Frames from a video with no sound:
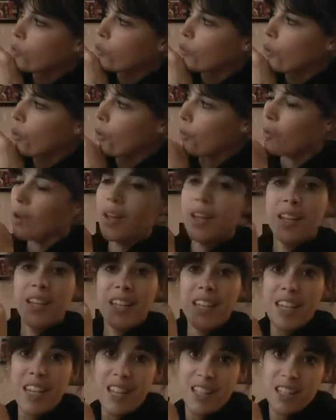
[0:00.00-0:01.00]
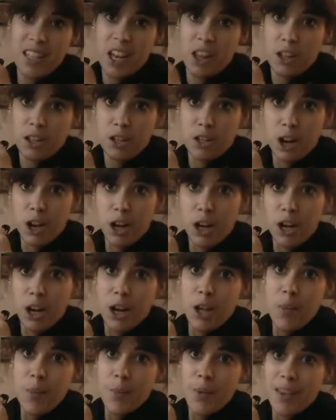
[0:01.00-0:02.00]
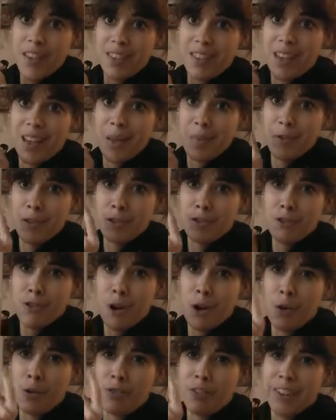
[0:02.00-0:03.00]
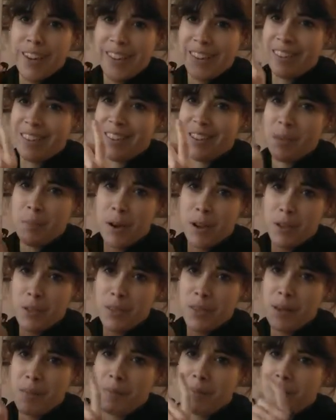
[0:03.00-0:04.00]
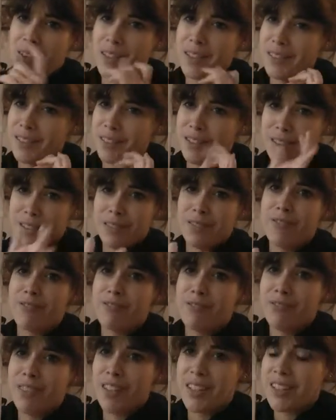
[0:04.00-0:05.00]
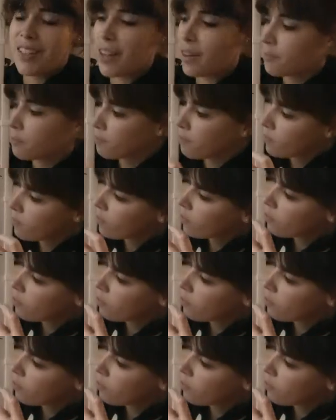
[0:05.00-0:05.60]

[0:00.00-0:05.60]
So he gets another star because I am just so ridiculously impressed with him. It's just insane.